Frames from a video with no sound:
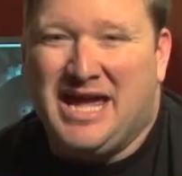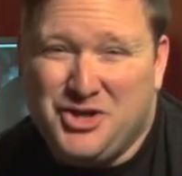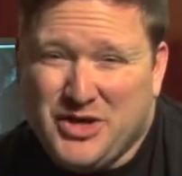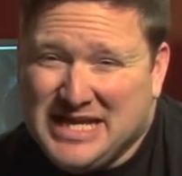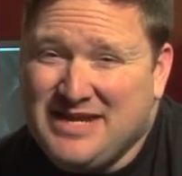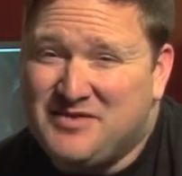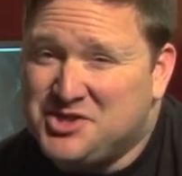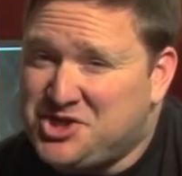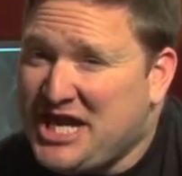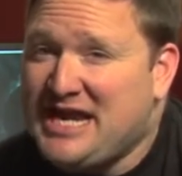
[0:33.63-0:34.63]
You can even
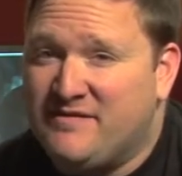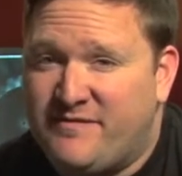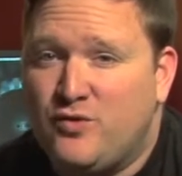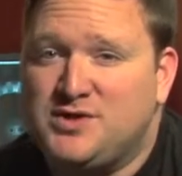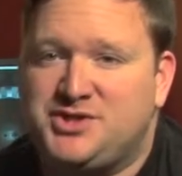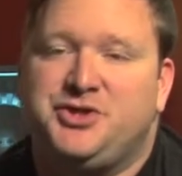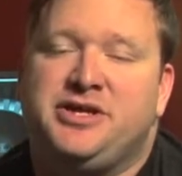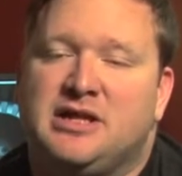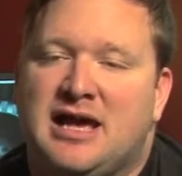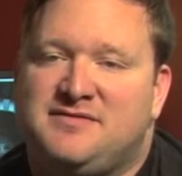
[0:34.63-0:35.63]
chain four
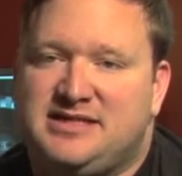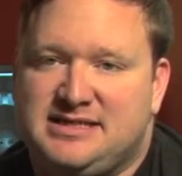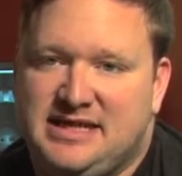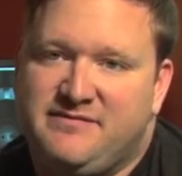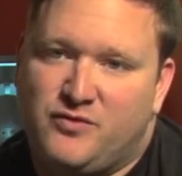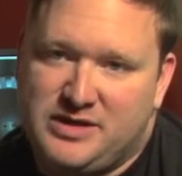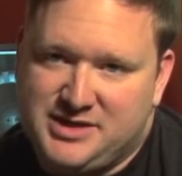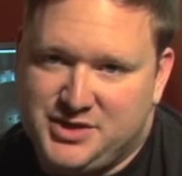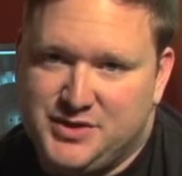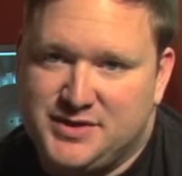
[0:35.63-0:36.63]
StudioLive
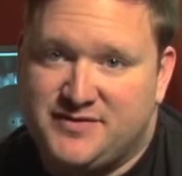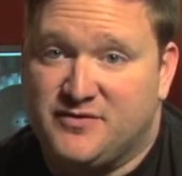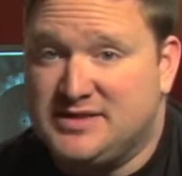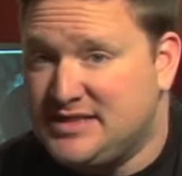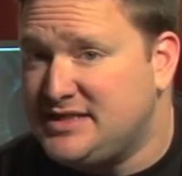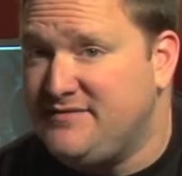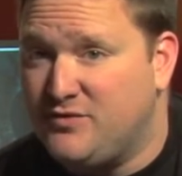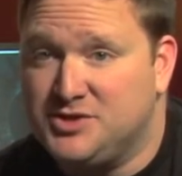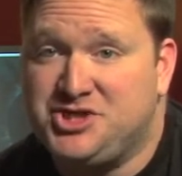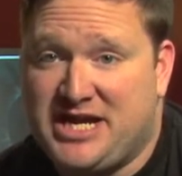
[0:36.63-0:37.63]
1642s for a
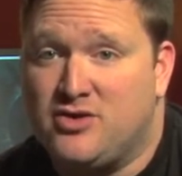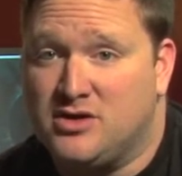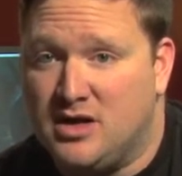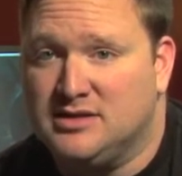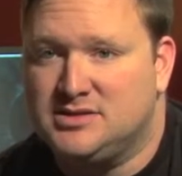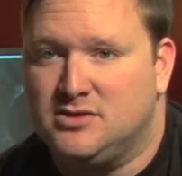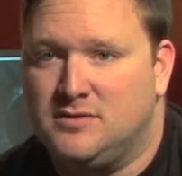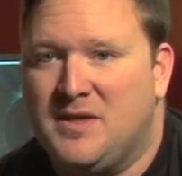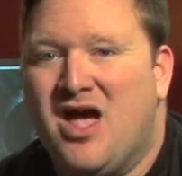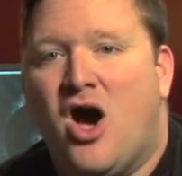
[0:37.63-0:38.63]
64-channel console,
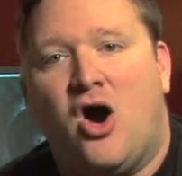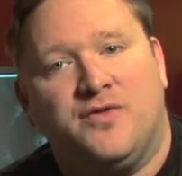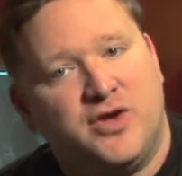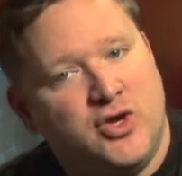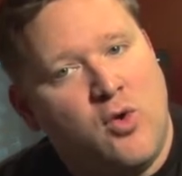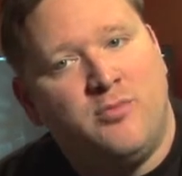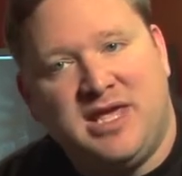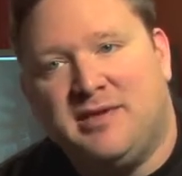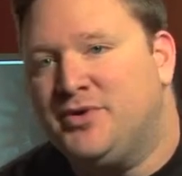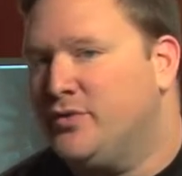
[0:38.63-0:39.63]
although you won't
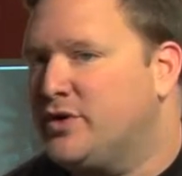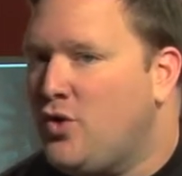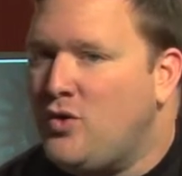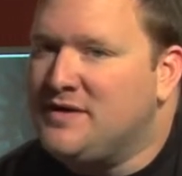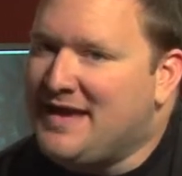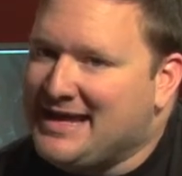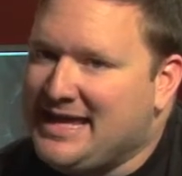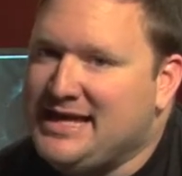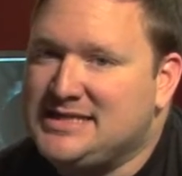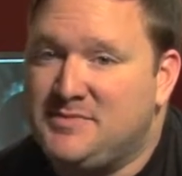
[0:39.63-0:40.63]
be able to record in that
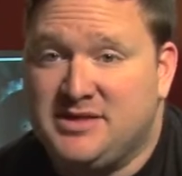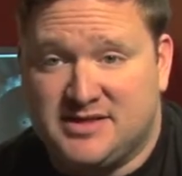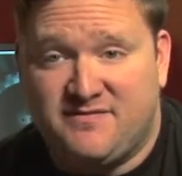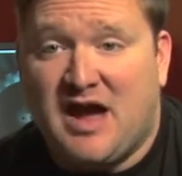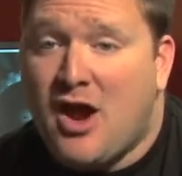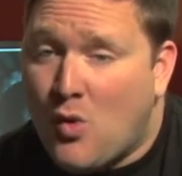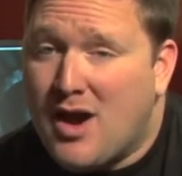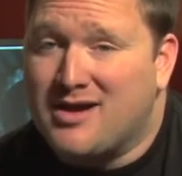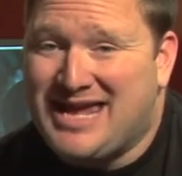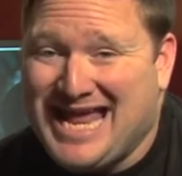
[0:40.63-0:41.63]
case because
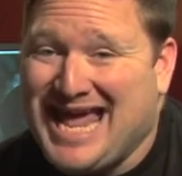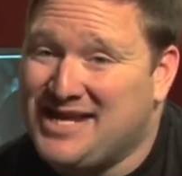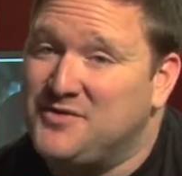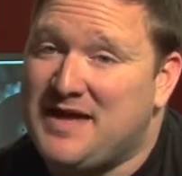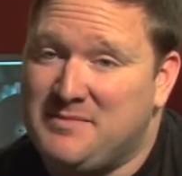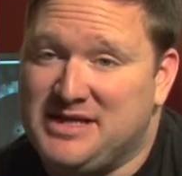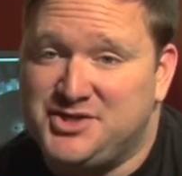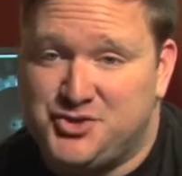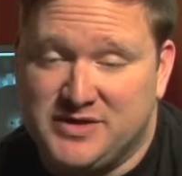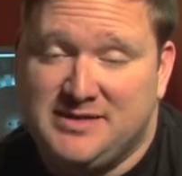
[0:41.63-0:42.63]
FireWire can't handle that many
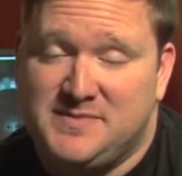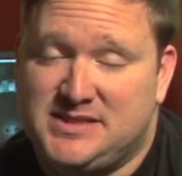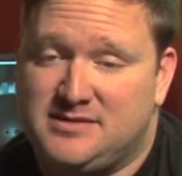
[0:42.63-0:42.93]
streams.